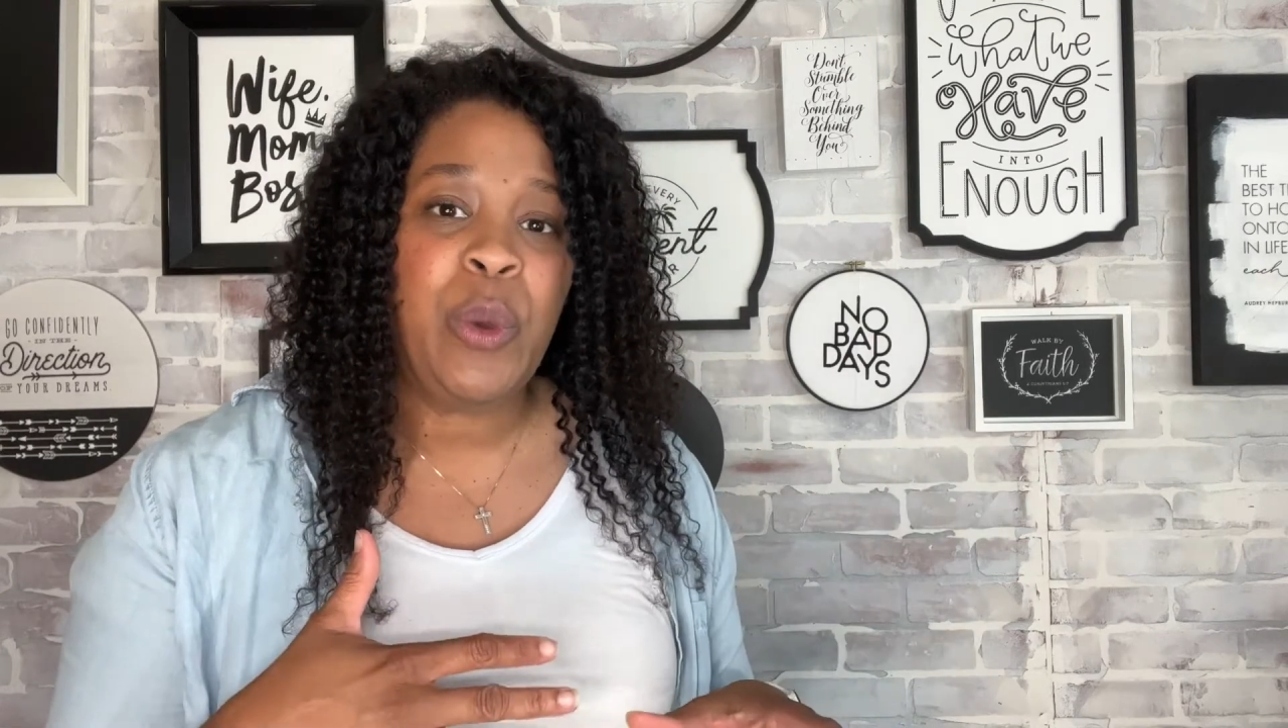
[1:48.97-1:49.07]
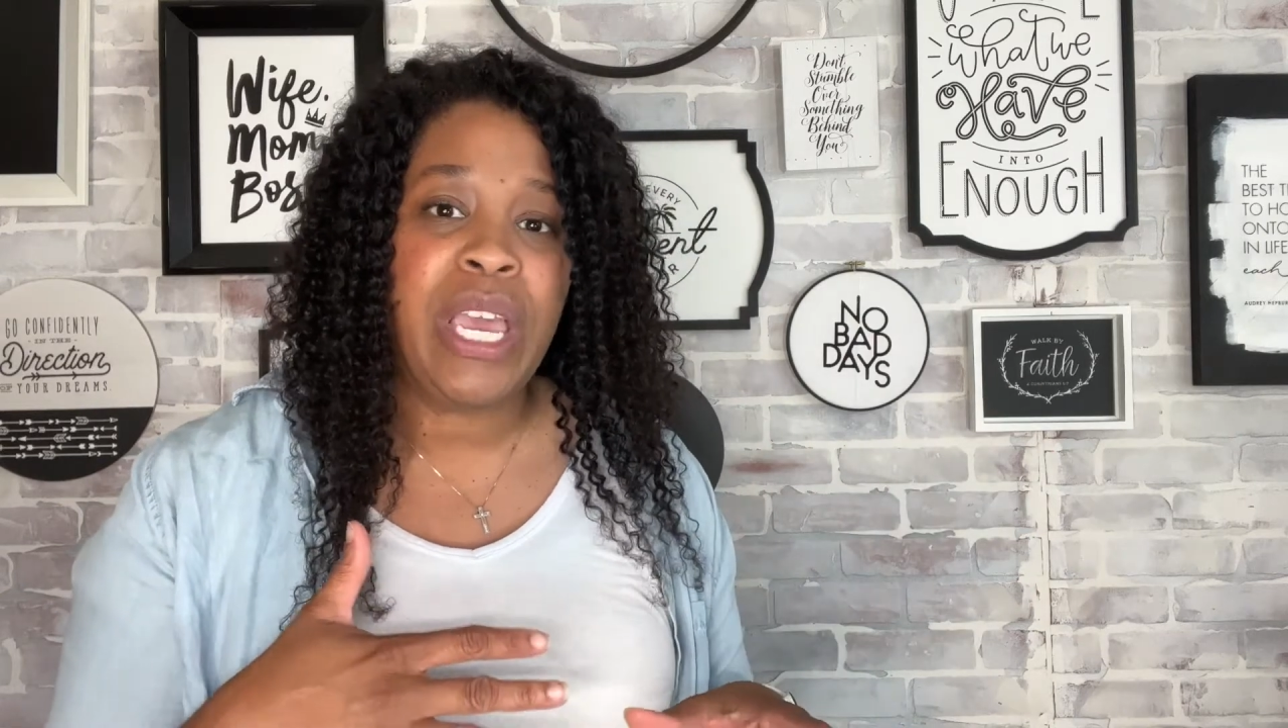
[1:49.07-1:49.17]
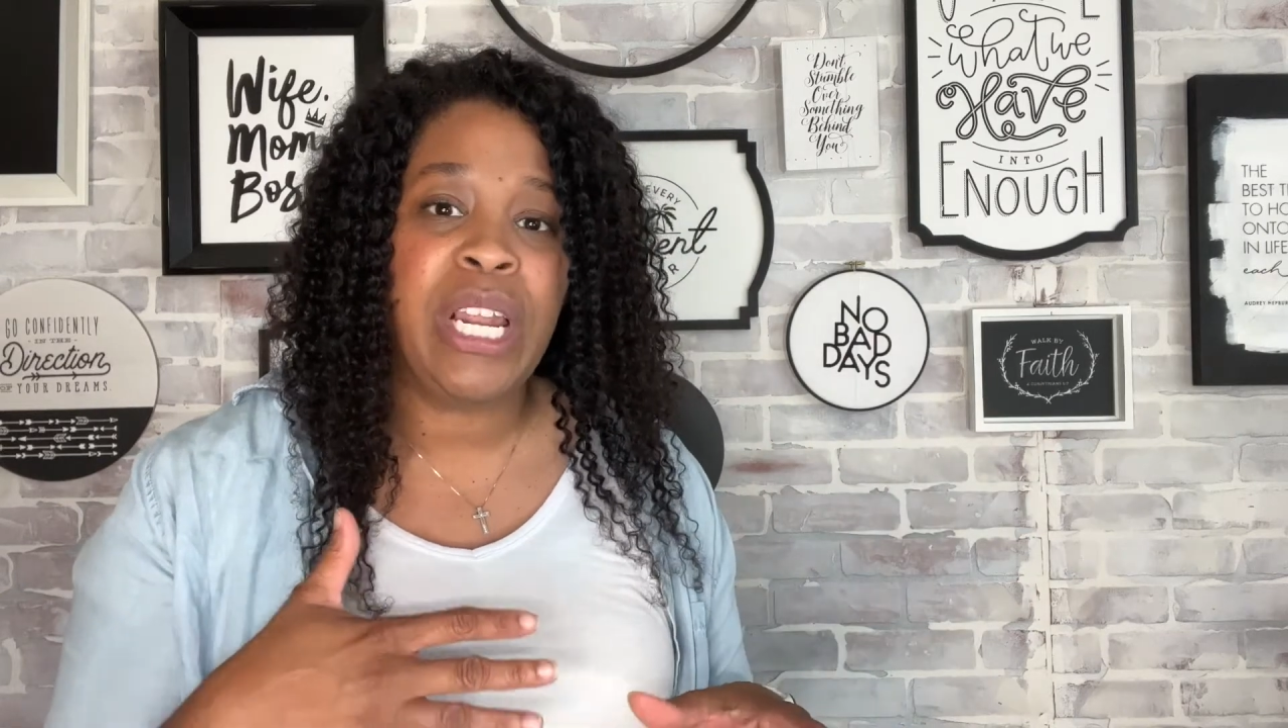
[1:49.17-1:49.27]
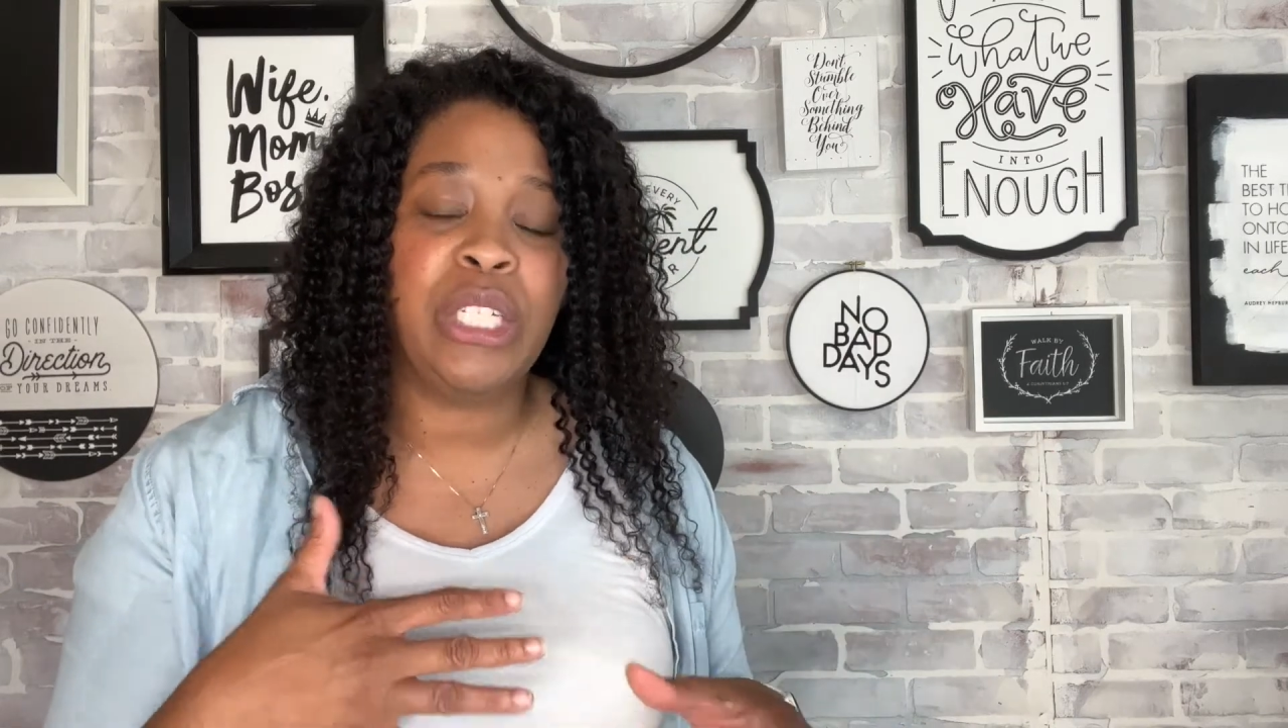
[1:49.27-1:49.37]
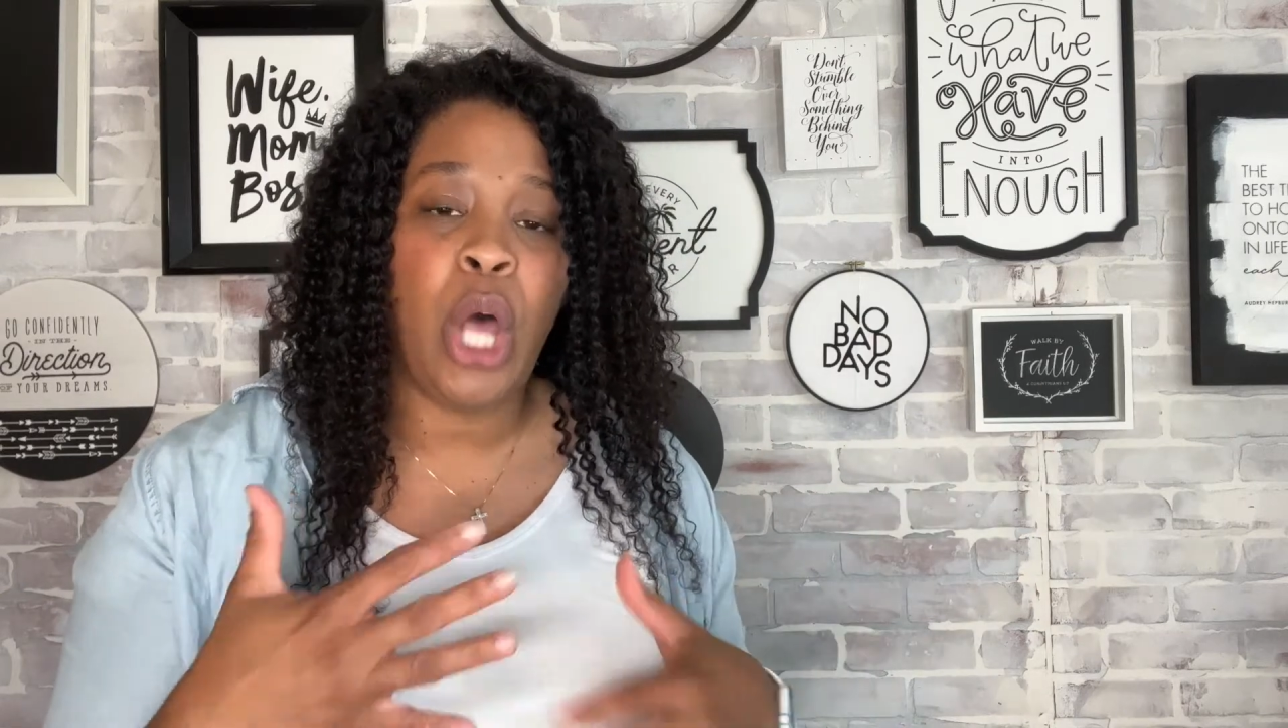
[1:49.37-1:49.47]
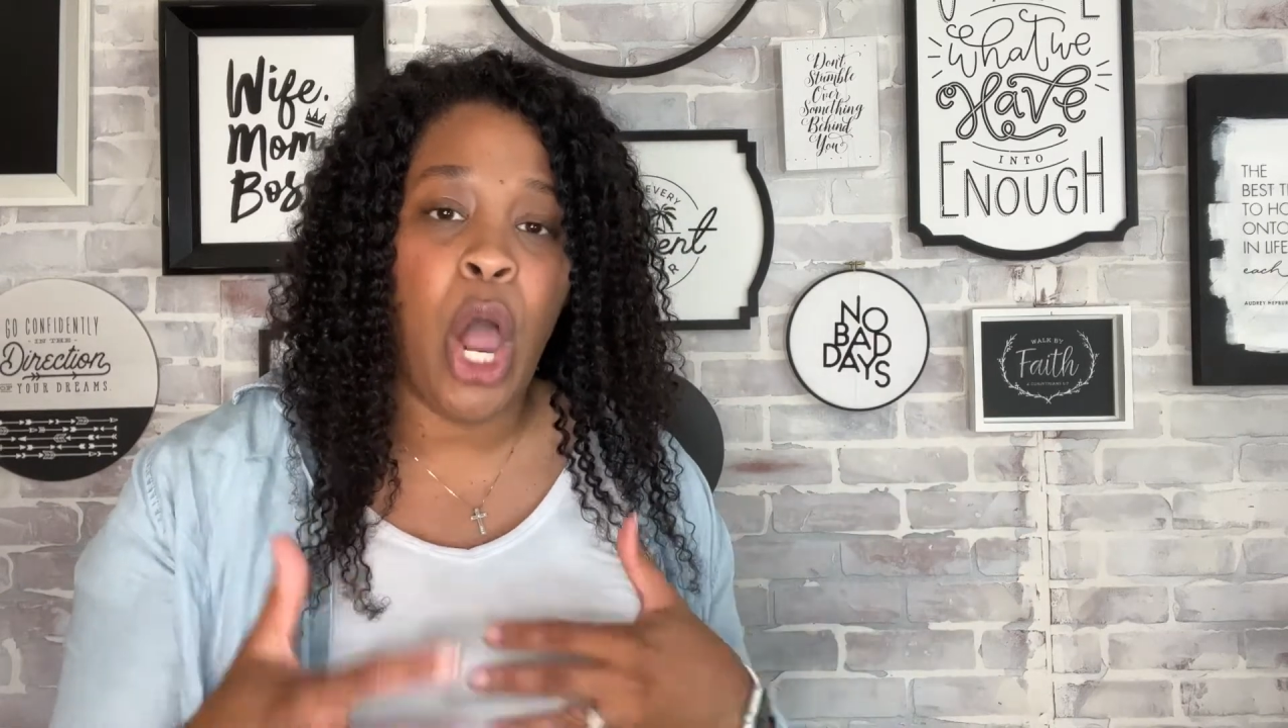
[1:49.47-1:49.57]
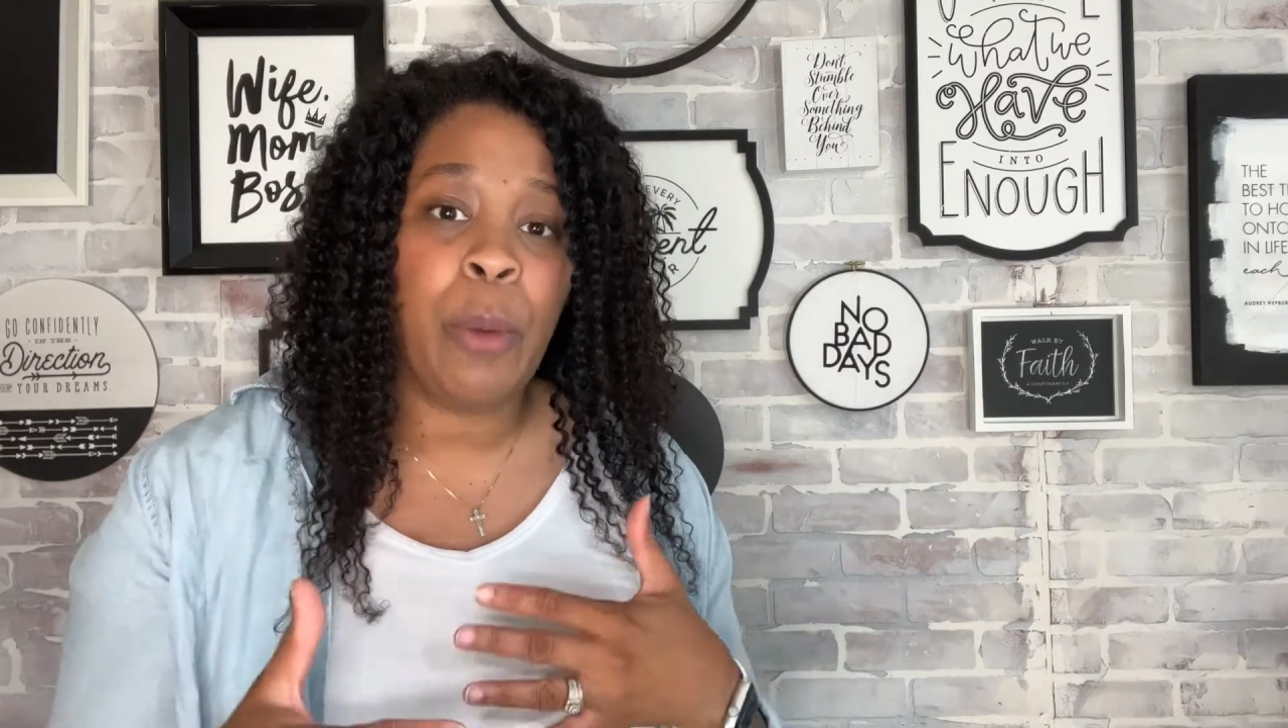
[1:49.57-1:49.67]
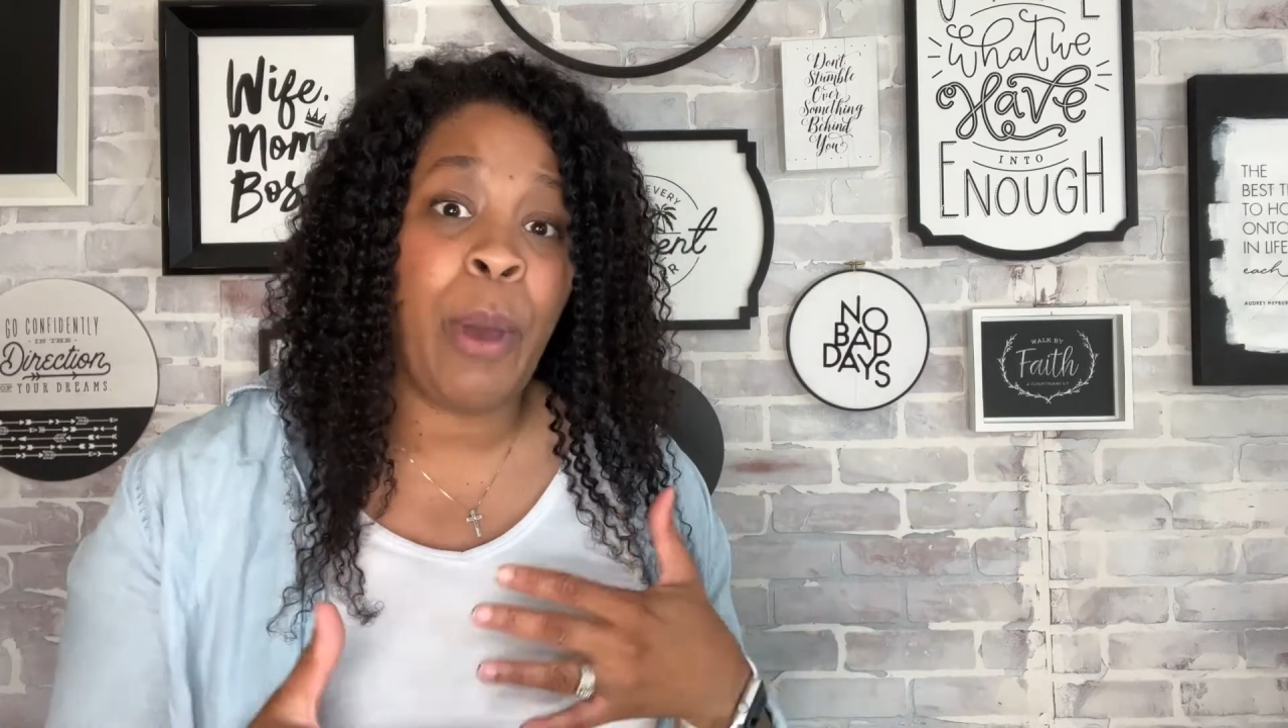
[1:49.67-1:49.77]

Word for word: can talk